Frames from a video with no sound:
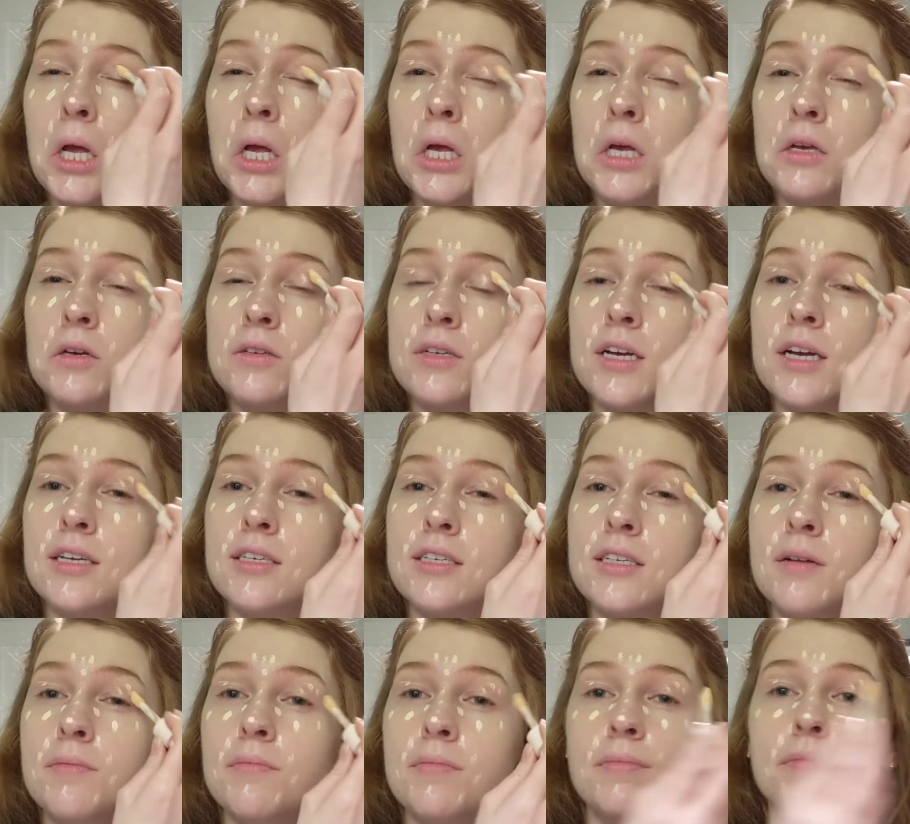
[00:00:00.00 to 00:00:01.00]
Use it as
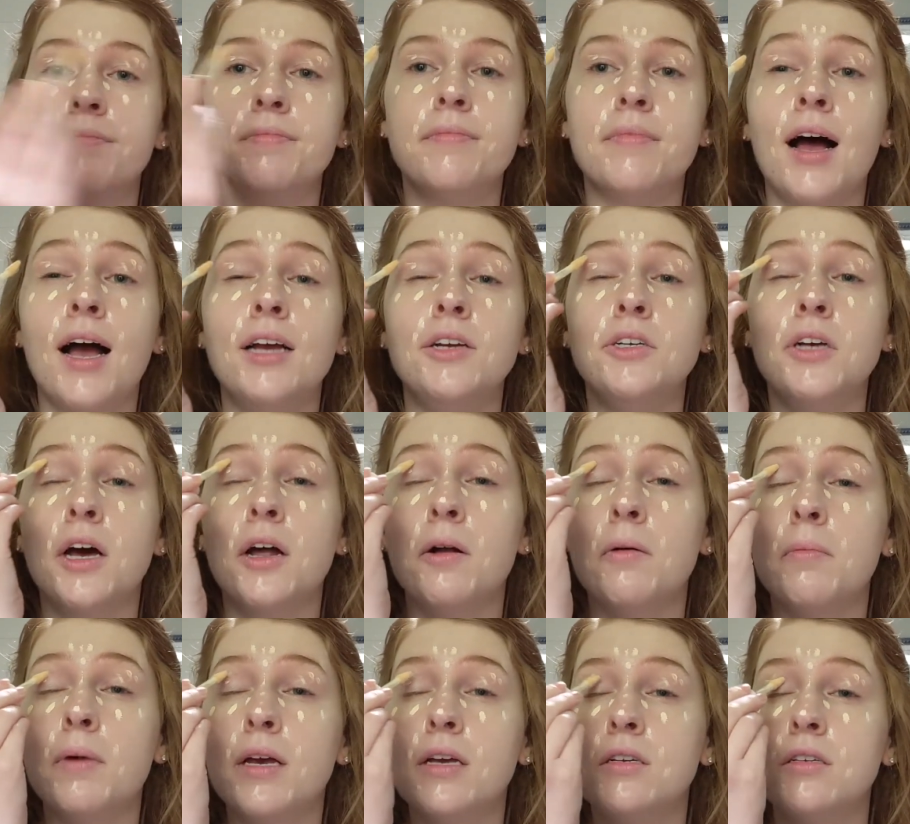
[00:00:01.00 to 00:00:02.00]
some
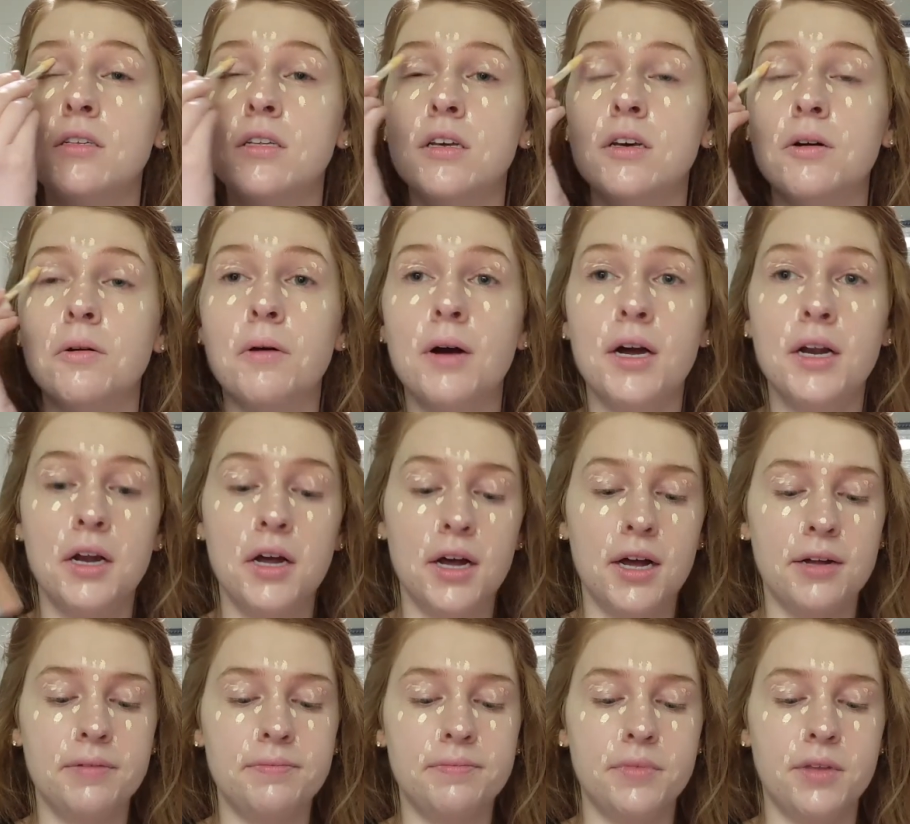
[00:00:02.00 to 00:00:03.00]
eyeshadow base too, why
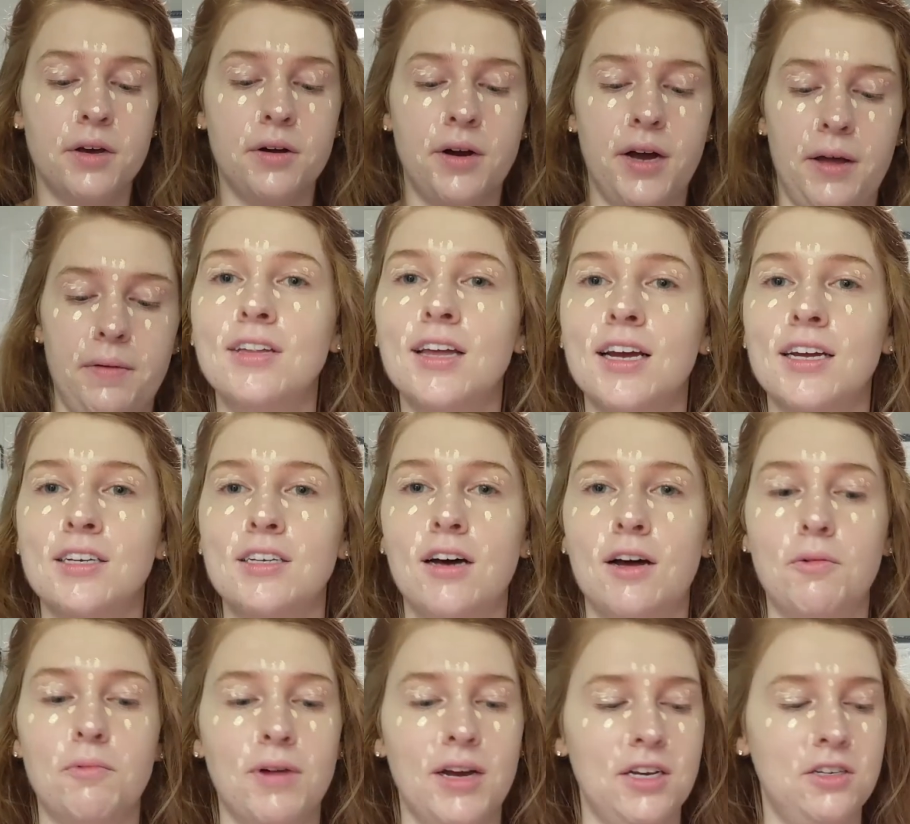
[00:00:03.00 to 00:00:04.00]
not? Okay, like
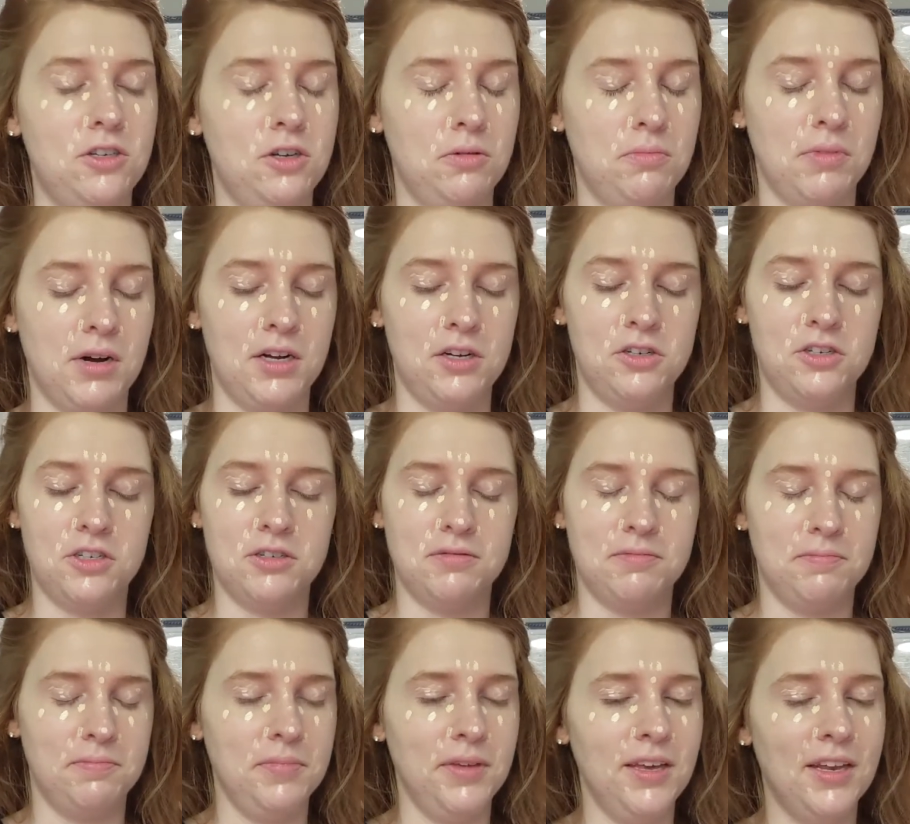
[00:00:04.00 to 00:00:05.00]
done way too much,
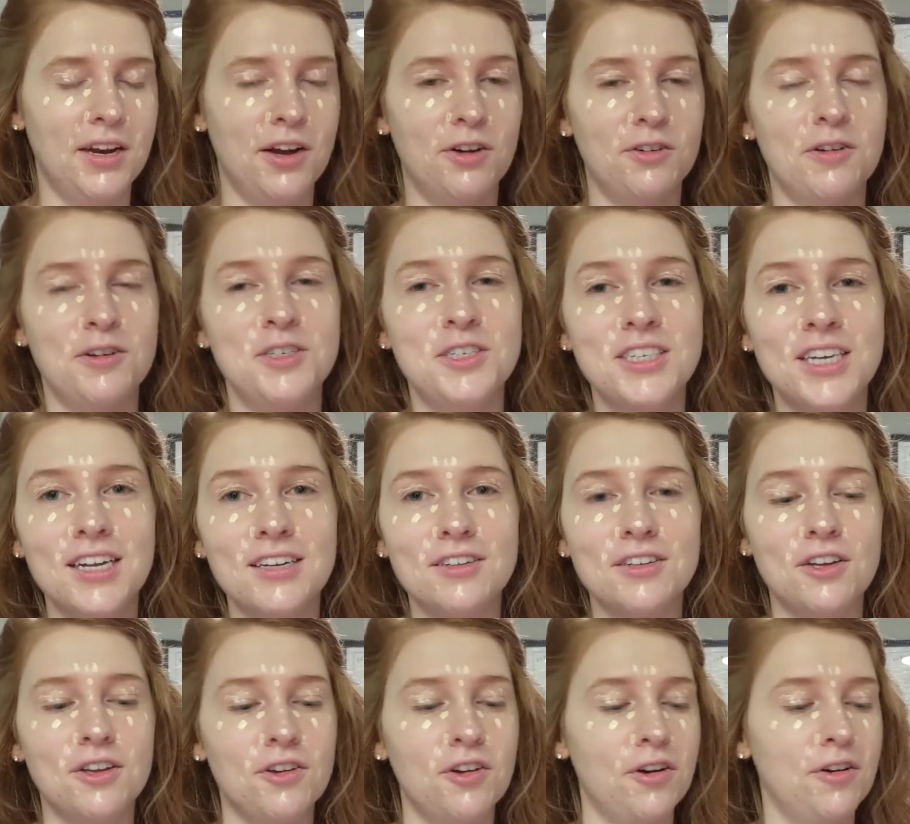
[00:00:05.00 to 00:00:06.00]
you know, just get a
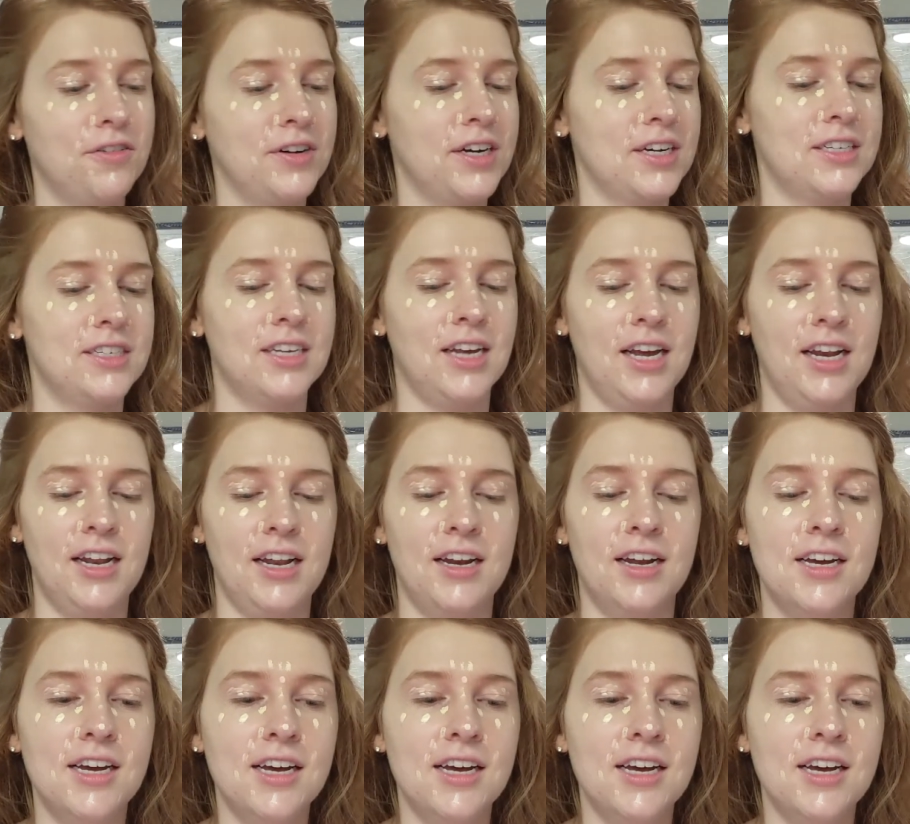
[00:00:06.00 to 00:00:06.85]
little overexcited.